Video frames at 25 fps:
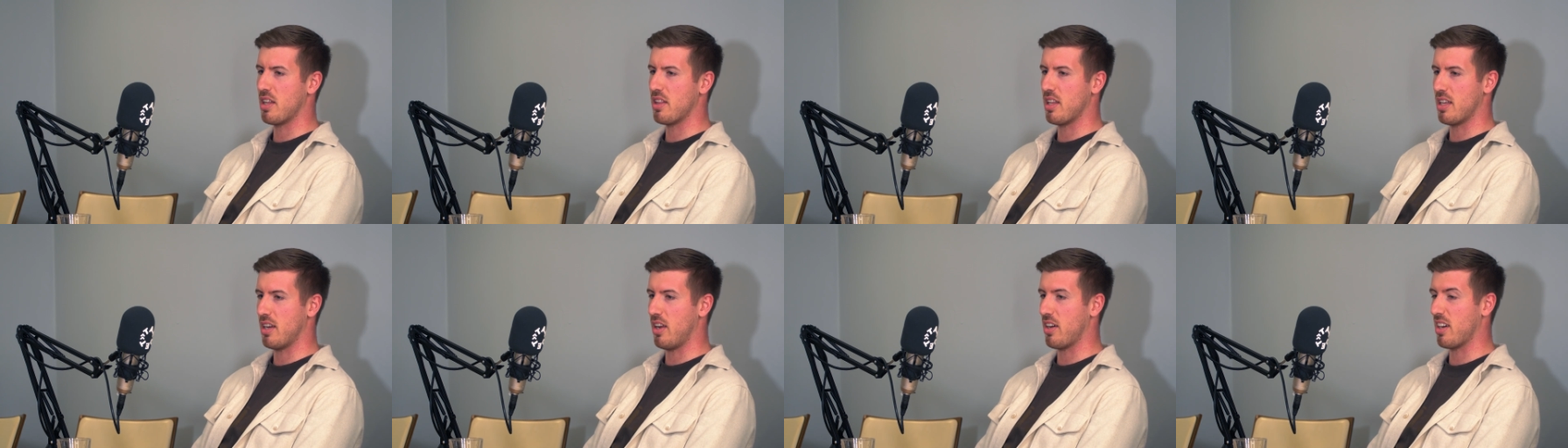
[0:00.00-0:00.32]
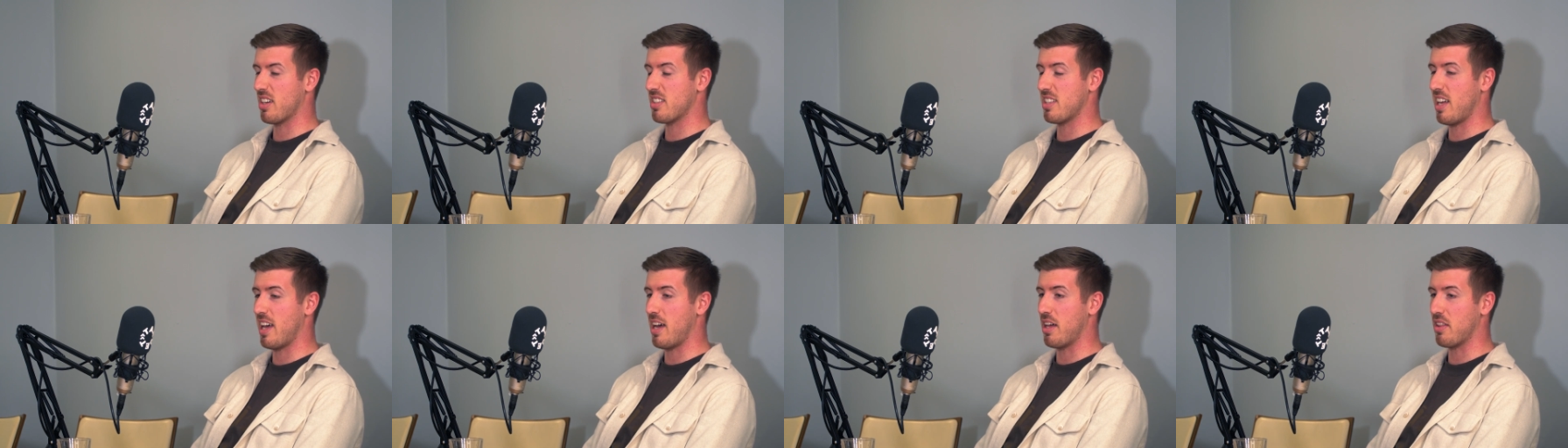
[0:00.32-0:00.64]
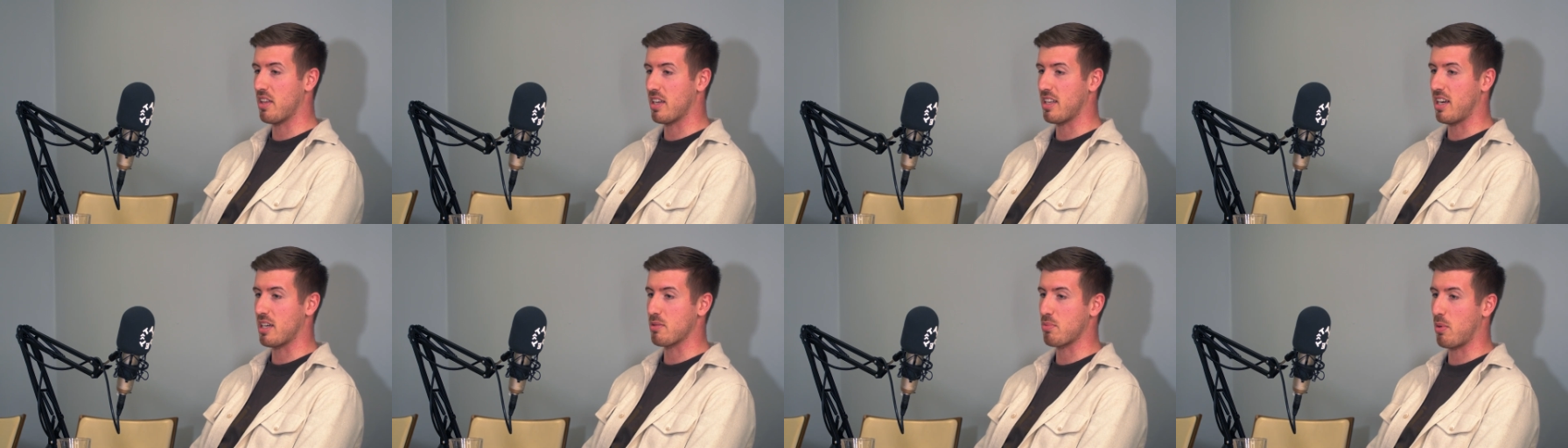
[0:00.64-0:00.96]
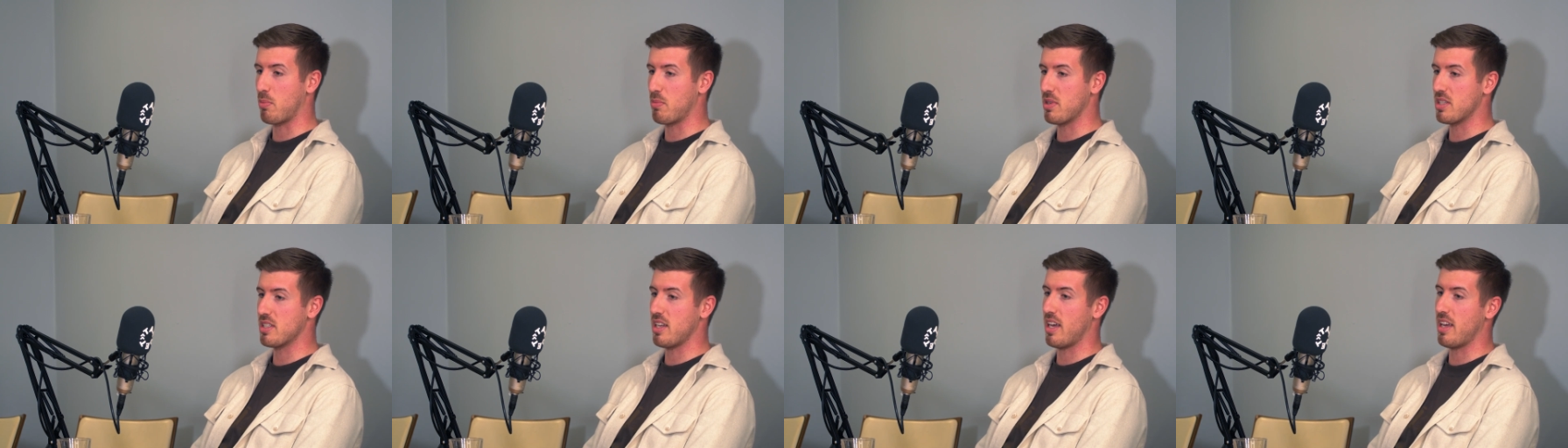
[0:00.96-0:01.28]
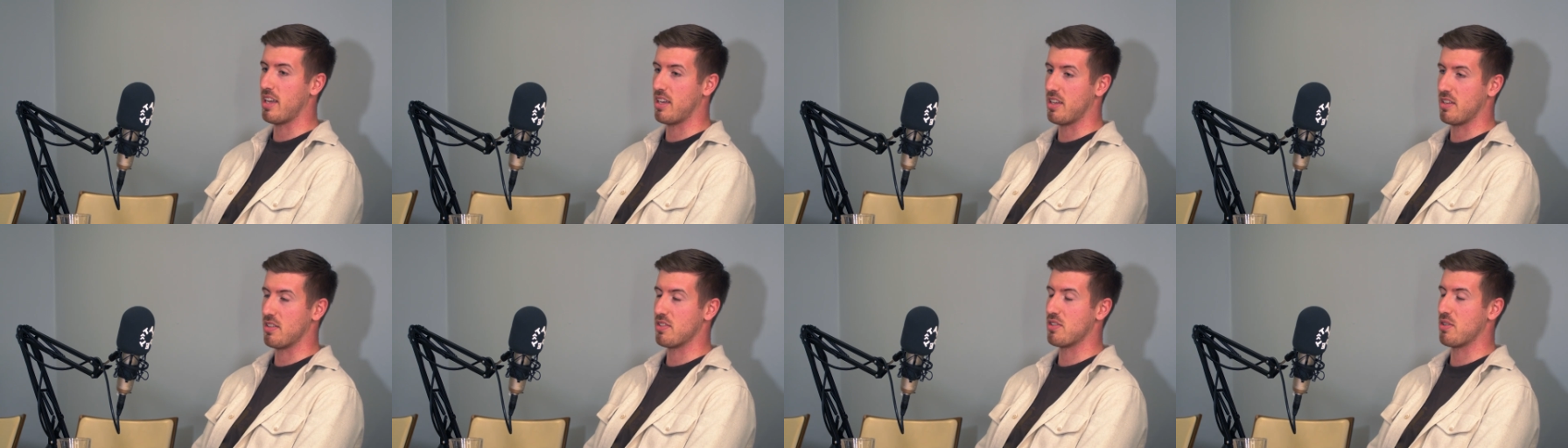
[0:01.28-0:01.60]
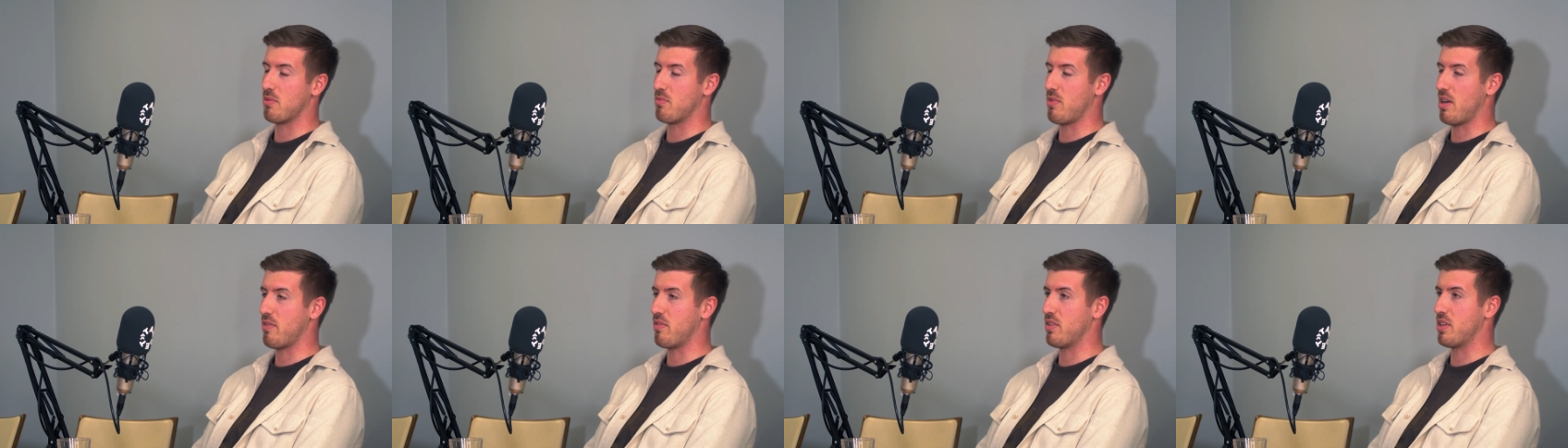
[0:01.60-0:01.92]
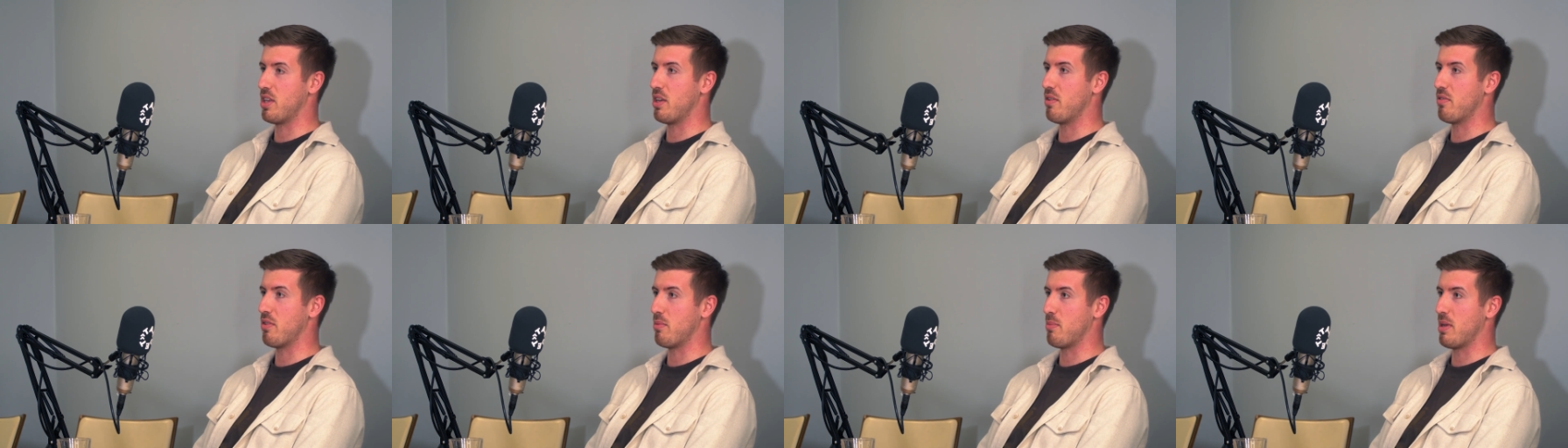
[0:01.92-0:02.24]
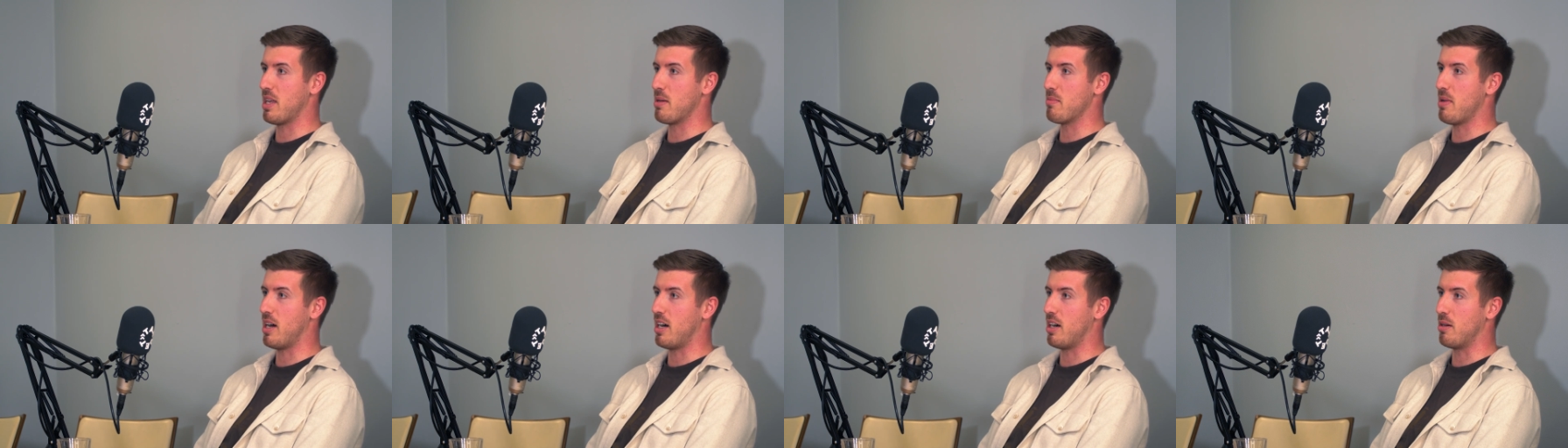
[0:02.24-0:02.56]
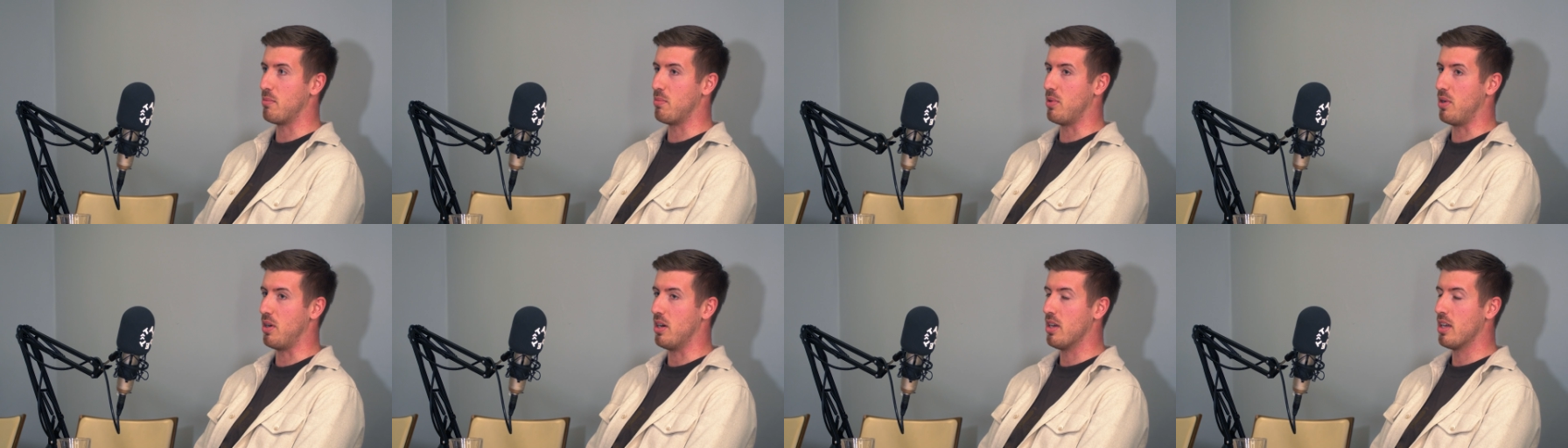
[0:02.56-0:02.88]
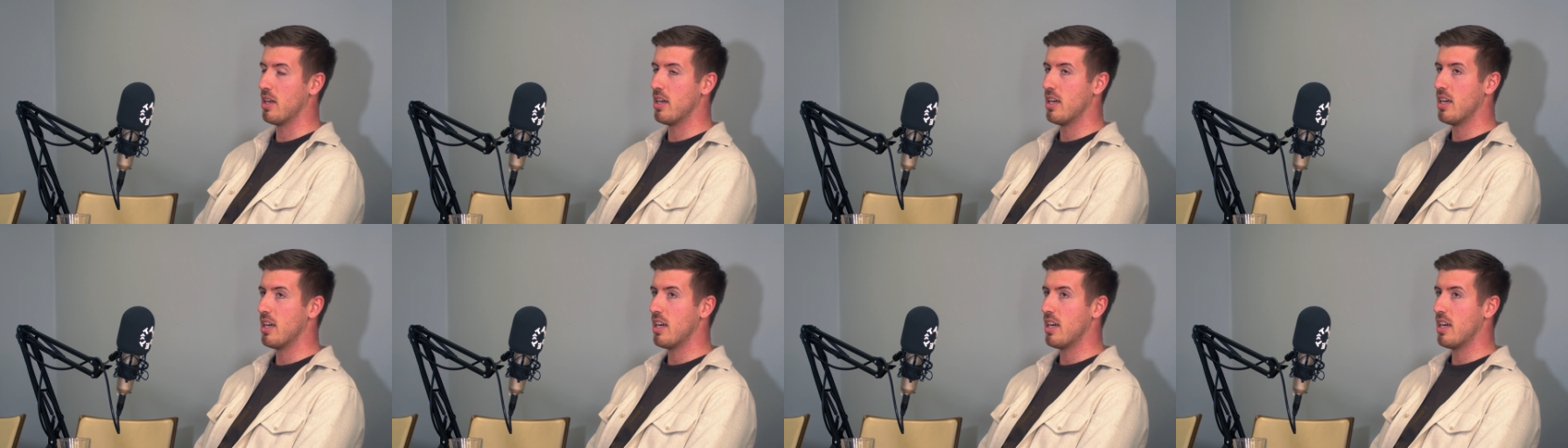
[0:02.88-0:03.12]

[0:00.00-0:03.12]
I think, like I say, I think that's probably taken some revenue from email, but